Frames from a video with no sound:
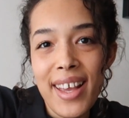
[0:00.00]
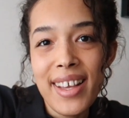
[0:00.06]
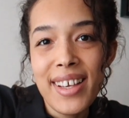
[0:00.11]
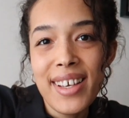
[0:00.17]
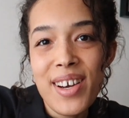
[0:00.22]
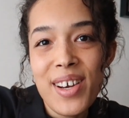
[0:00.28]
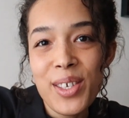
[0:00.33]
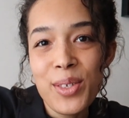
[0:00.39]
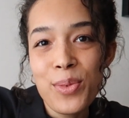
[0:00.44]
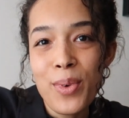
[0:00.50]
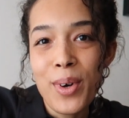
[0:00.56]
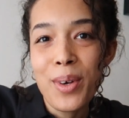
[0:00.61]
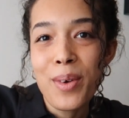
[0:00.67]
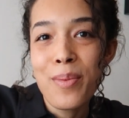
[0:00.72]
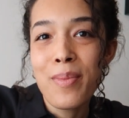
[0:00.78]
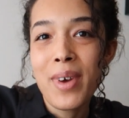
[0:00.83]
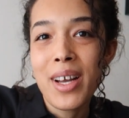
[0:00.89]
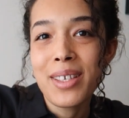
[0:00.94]
Hey guys,
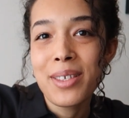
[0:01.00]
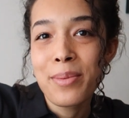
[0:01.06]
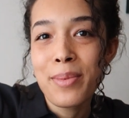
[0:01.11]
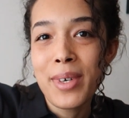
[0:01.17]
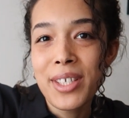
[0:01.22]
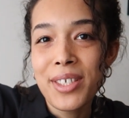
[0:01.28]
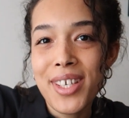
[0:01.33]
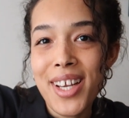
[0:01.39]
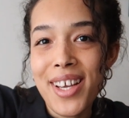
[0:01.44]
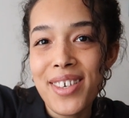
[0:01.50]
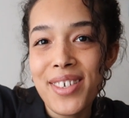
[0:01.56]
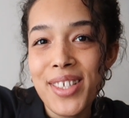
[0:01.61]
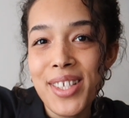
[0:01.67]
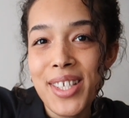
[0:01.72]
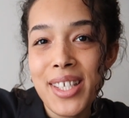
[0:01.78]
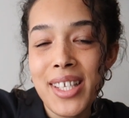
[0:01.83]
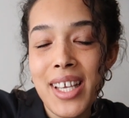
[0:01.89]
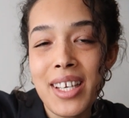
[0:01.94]
welcome back to my channel,
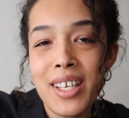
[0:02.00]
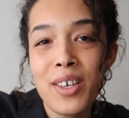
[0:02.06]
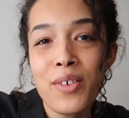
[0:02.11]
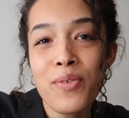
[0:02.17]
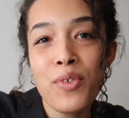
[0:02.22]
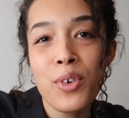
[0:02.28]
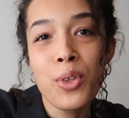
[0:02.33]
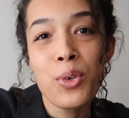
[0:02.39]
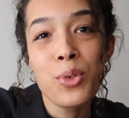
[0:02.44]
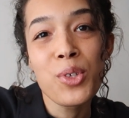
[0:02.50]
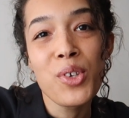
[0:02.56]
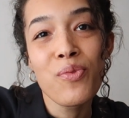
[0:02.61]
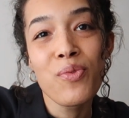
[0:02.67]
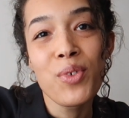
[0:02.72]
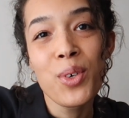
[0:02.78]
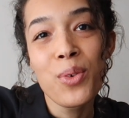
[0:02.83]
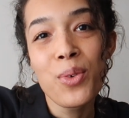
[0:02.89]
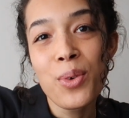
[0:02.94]
it's For those
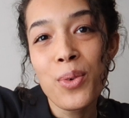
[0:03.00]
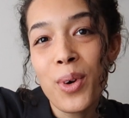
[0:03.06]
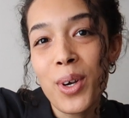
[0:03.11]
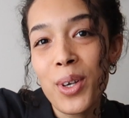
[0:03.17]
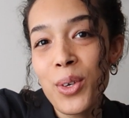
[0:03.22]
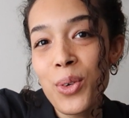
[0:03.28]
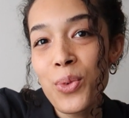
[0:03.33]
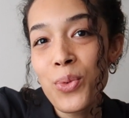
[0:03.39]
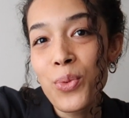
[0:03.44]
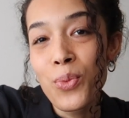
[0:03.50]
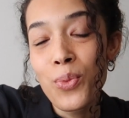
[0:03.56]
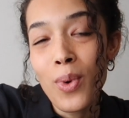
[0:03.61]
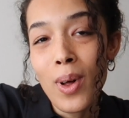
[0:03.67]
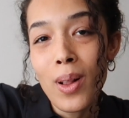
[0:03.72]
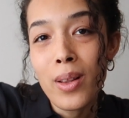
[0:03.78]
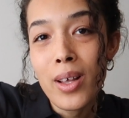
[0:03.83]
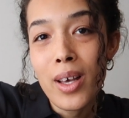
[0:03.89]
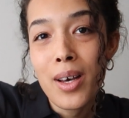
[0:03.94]
of you who are new,
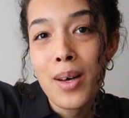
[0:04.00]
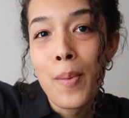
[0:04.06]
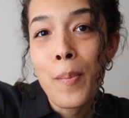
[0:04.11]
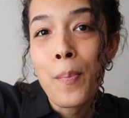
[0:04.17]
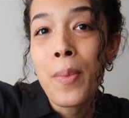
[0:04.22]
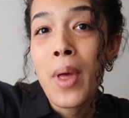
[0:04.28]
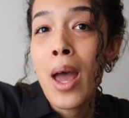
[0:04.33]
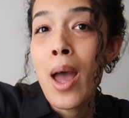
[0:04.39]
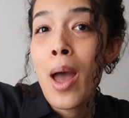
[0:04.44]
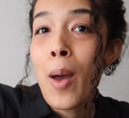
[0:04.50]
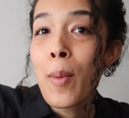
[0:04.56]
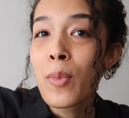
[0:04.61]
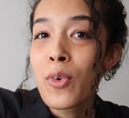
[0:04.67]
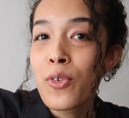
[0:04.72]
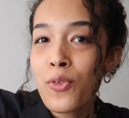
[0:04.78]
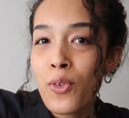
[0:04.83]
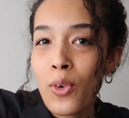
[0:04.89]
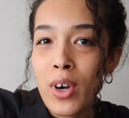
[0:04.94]
welcome.
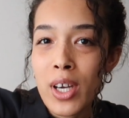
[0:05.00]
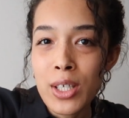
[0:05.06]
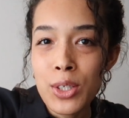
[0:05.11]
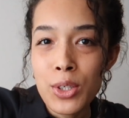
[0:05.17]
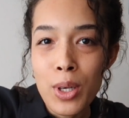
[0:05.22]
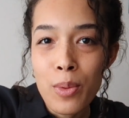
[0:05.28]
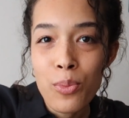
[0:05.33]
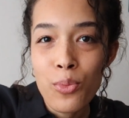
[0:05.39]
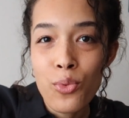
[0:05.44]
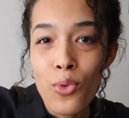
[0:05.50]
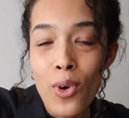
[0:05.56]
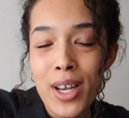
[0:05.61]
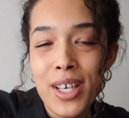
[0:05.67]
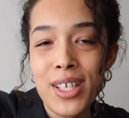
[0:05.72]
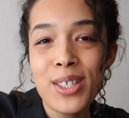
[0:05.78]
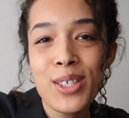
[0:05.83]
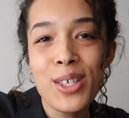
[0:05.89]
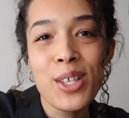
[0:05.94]
Before I jump
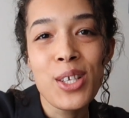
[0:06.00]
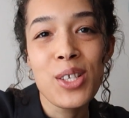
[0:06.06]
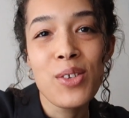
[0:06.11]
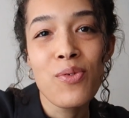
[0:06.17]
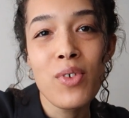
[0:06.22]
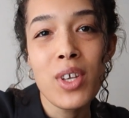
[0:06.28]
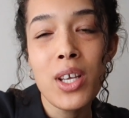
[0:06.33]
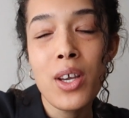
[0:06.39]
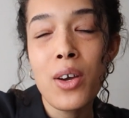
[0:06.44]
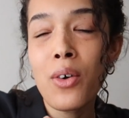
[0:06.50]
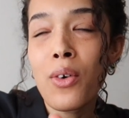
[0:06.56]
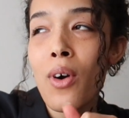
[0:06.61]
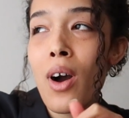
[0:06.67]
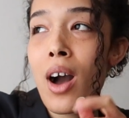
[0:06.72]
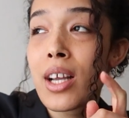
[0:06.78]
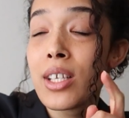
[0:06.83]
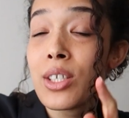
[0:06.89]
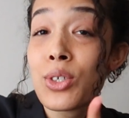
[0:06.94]
right into this
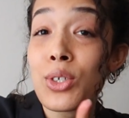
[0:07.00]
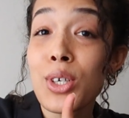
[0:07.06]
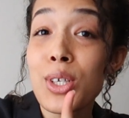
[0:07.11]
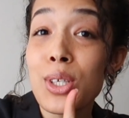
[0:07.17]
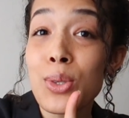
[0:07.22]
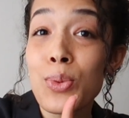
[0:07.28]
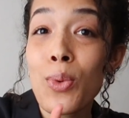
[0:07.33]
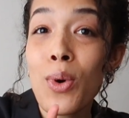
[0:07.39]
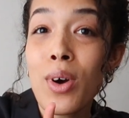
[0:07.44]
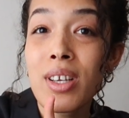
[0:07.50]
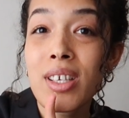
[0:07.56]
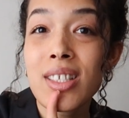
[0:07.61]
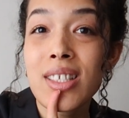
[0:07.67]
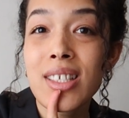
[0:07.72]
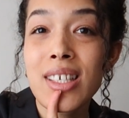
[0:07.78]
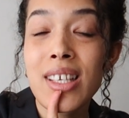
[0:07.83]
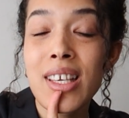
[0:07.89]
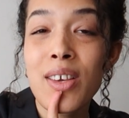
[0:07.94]
video, I just
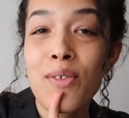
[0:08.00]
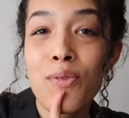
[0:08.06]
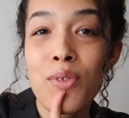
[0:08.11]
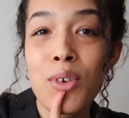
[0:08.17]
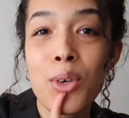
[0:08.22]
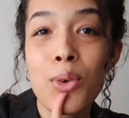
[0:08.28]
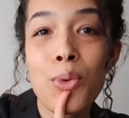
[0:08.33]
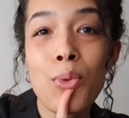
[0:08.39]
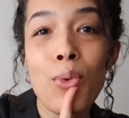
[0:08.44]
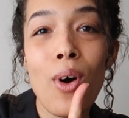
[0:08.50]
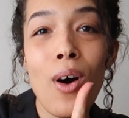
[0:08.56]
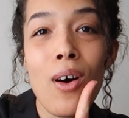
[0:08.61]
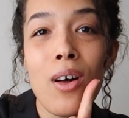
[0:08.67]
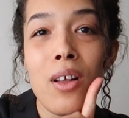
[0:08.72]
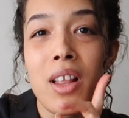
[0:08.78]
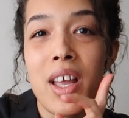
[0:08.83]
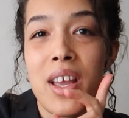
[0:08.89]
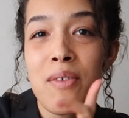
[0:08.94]
wanted to give you
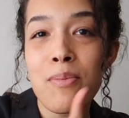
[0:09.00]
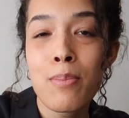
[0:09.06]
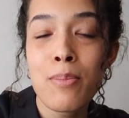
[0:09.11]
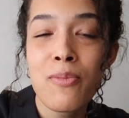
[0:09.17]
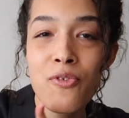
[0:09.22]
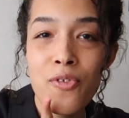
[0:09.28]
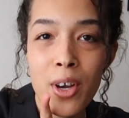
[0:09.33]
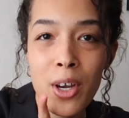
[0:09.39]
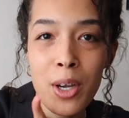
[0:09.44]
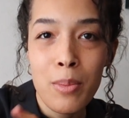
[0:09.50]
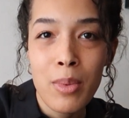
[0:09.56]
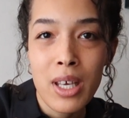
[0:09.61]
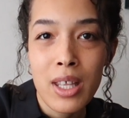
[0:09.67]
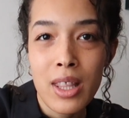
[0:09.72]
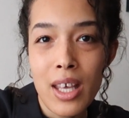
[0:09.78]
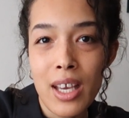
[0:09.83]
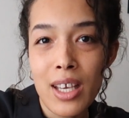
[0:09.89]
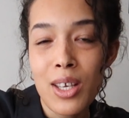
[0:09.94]
all a very
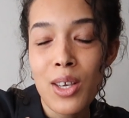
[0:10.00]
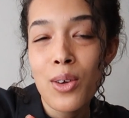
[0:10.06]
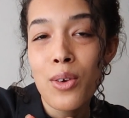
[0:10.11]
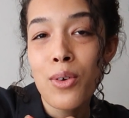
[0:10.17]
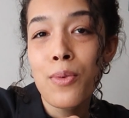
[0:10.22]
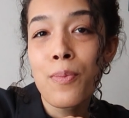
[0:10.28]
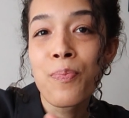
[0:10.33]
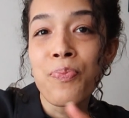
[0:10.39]
big thank you.